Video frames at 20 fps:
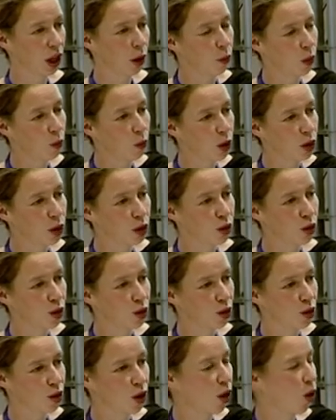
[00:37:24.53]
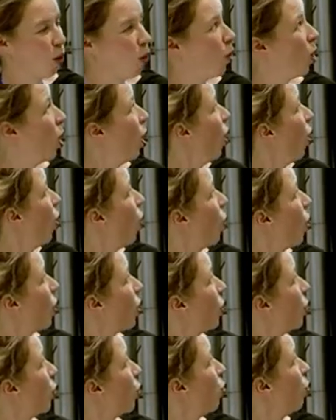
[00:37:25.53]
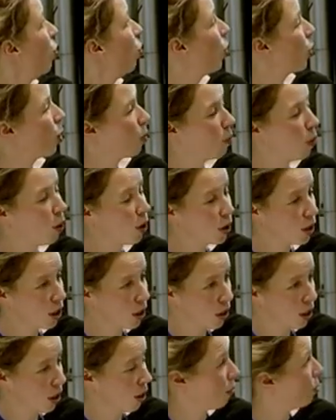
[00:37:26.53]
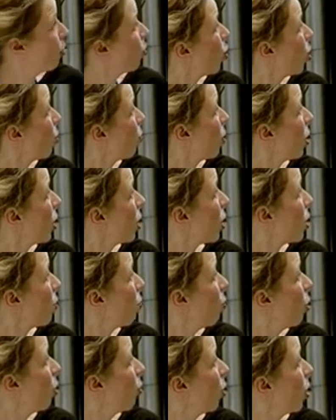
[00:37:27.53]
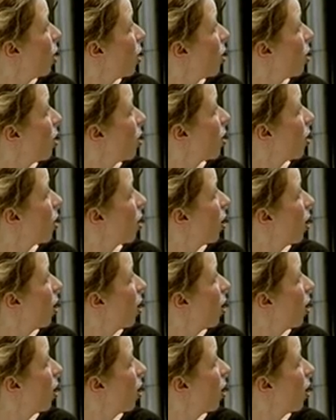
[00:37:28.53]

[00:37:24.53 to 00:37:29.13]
and we wanted to know whether the group with a positive treatment experience